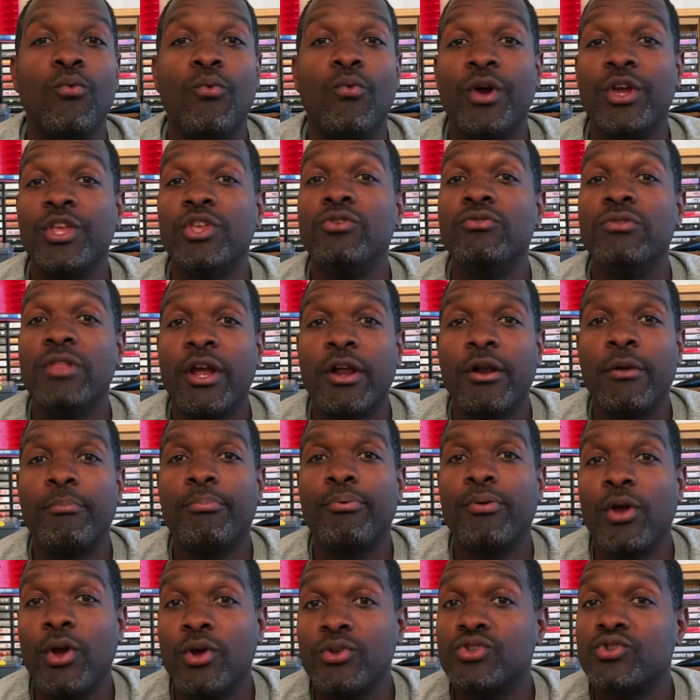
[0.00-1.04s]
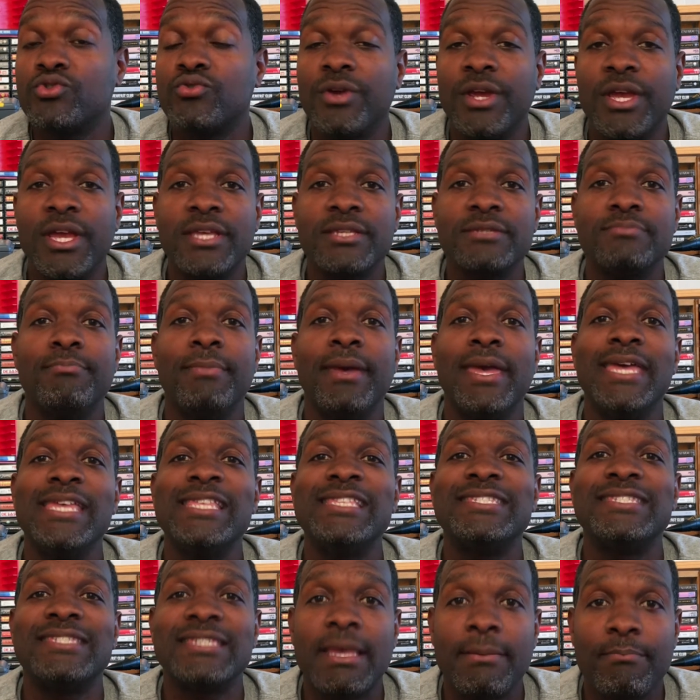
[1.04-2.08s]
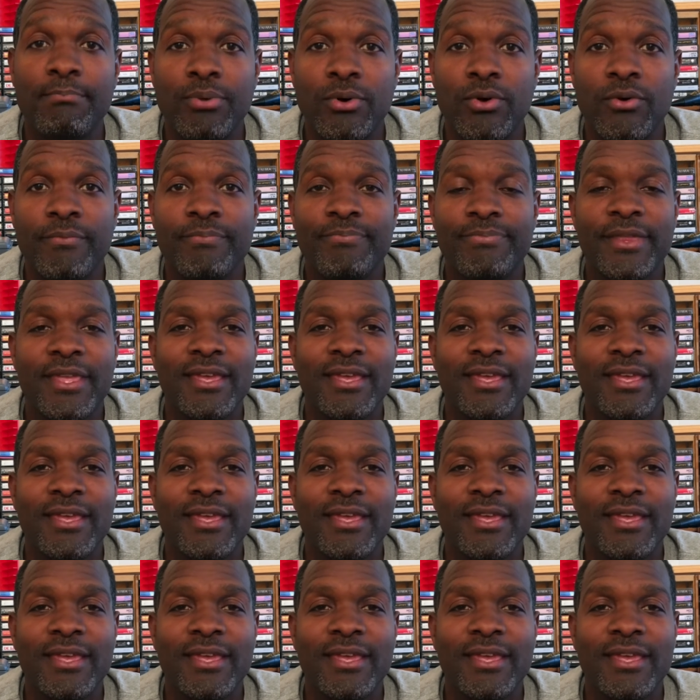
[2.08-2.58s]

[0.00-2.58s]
where you learn pro tricks made simple.